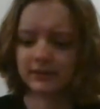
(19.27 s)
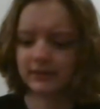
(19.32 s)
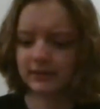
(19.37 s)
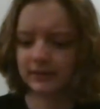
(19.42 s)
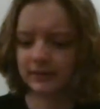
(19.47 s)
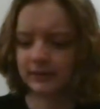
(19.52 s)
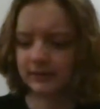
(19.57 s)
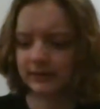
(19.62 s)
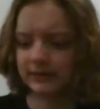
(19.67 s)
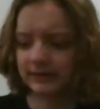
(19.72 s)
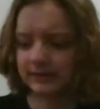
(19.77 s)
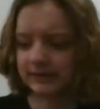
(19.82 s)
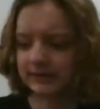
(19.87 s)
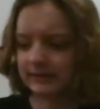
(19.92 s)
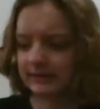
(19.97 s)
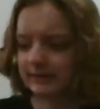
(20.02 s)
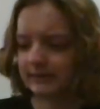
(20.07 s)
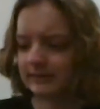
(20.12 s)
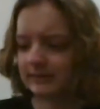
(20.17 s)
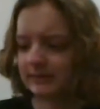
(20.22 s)
Uh,
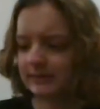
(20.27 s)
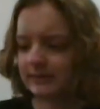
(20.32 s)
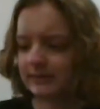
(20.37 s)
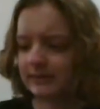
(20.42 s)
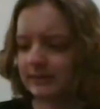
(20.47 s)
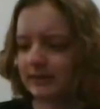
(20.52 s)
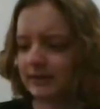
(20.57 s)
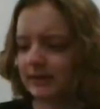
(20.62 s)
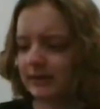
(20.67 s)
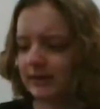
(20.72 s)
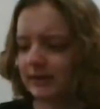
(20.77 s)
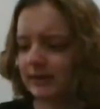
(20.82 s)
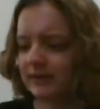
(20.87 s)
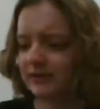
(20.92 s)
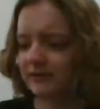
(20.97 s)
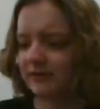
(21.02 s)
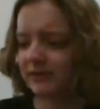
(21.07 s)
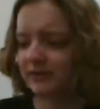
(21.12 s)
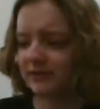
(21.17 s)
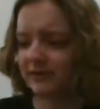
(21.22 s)

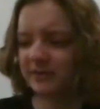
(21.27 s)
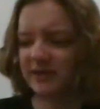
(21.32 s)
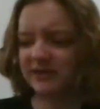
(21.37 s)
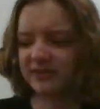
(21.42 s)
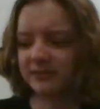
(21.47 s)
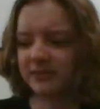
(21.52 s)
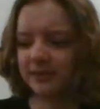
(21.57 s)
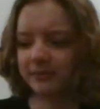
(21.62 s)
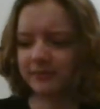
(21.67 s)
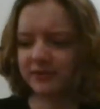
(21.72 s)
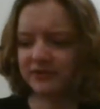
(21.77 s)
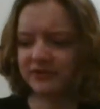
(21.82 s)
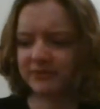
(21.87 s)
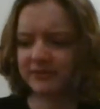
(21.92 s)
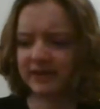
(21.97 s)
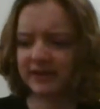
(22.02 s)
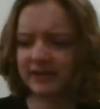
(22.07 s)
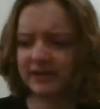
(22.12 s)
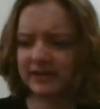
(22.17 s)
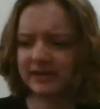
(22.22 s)
Sylvester and the Magic Pebble is
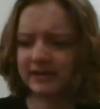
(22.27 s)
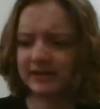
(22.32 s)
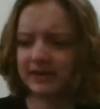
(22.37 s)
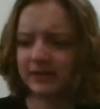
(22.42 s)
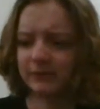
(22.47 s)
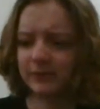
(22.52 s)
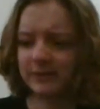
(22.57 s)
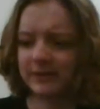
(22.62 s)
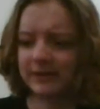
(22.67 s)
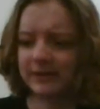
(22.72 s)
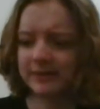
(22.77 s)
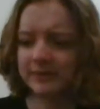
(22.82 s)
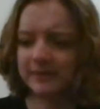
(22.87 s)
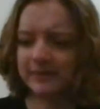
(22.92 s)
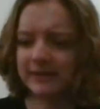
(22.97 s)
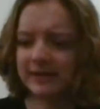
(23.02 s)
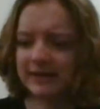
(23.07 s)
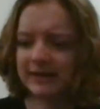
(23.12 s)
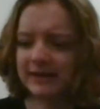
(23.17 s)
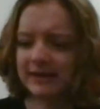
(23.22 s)
by
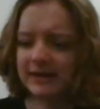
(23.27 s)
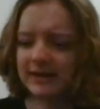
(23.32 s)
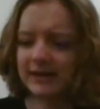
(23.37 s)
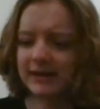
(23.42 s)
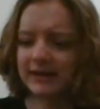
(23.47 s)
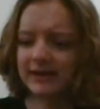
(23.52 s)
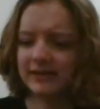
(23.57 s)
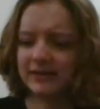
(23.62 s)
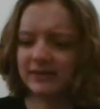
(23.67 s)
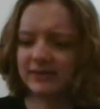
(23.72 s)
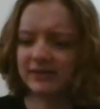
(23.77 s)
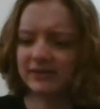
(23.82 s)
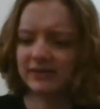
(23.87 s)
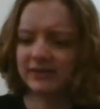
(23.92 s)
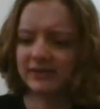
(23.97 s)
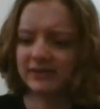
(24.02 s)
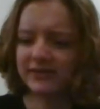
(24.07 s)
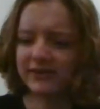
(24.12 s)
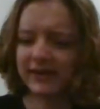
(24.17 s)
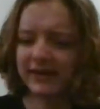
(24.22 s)
William
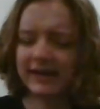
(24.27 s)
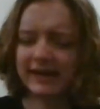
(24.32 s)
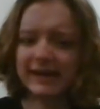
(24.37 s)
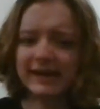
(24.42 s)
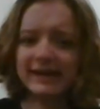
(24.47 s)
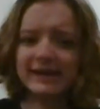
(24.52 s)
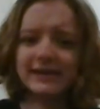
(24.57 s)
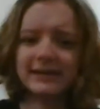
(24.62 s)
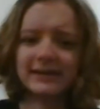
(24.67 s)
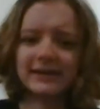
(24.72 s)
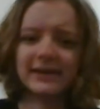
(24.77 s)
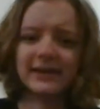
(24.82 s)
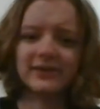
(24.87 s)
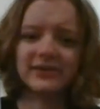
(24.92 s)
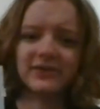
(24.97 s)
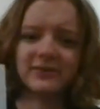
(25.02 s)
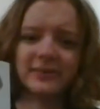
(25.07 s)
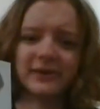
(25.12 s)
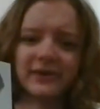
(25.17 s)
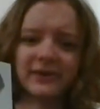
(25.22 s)
Steig.
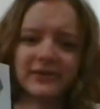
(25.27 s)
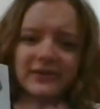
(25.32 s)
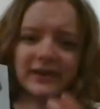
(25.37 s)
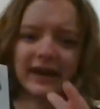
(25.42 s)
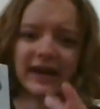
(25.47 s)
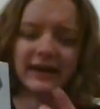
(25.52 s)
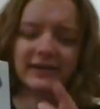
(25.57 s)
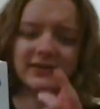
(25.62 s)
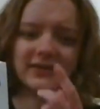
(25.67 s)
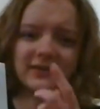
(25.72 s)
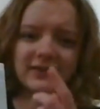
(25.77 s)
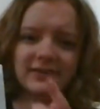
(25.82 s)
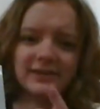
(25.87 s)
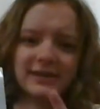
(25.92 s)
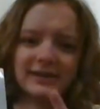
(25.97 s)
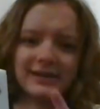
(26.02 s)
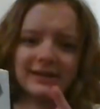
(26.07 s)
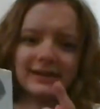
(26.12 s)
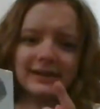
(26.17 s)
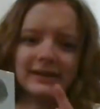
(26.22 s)
It's spelled
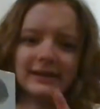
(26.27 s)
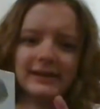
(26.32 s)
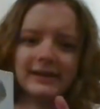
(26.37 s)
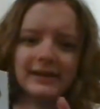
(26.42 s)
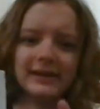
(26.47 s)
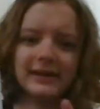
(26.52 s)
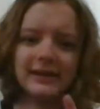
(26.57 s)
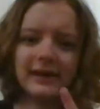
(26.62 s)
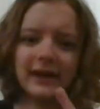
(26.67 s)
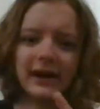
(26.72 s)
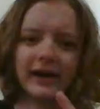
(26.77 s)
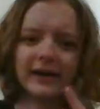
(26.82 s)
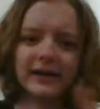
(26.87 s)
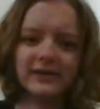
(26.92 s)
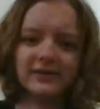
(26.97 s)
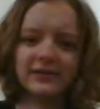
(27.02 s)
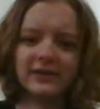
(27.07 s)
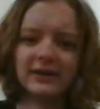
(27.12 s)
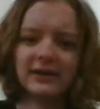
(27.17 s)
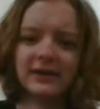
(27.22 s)

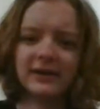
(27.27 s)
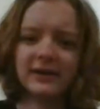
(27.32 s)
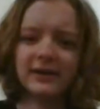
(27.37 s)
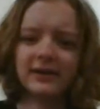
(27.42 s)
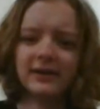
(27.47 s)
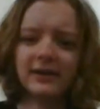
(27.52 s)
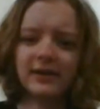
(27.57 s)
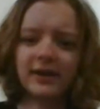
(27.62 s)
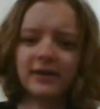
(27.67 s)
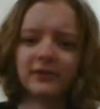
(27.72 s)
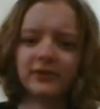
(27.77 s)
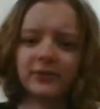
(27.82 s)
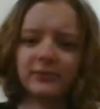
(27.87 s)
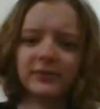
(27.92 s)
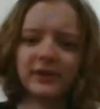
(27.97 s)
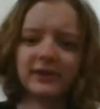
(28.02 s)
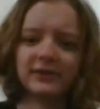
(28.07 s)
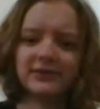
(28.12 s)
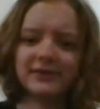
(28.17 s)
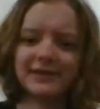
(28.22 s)
Steig, so I'm
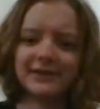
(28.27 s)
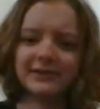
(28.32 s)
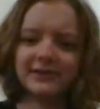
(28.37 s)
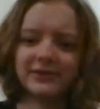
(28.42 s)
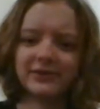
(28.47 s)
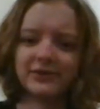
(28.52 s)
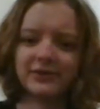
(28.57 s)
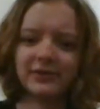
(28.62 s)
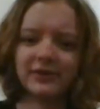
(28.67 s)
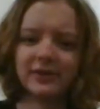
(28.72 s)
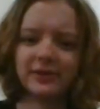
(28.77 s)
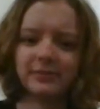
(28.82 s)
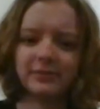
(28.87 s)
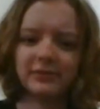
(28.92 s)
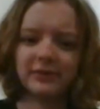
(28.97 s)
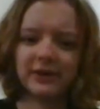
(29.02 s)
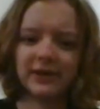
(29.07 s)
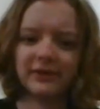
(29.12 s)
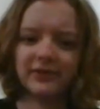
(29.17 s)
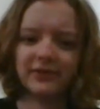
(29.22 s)
not entirely sure how to
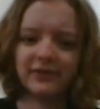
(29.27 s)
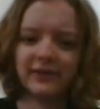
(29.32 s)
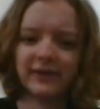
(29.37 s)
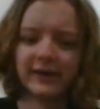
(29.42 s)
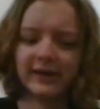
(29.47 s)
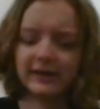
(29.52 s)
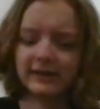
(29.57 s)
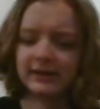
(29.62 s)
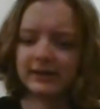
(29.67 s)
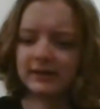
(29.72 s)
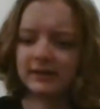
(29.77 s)
pronounce that.